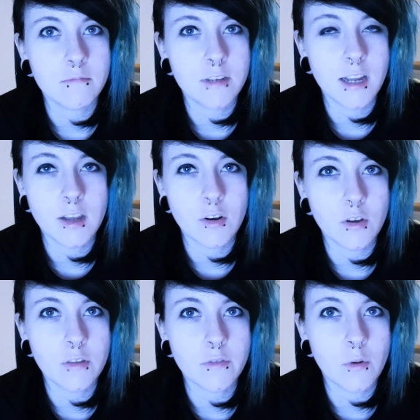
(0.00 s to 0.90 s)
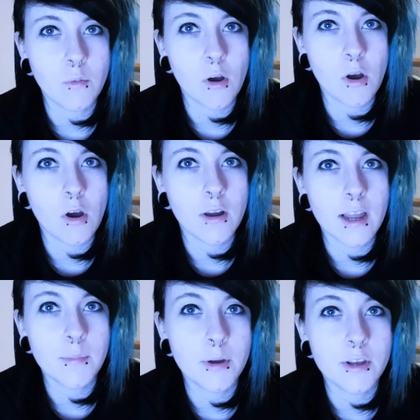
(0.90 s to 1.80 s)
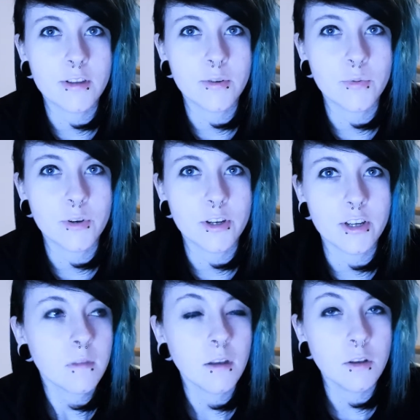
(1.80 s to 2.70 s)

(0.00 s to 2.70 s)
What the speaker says: taking notice for a walk, any personal work,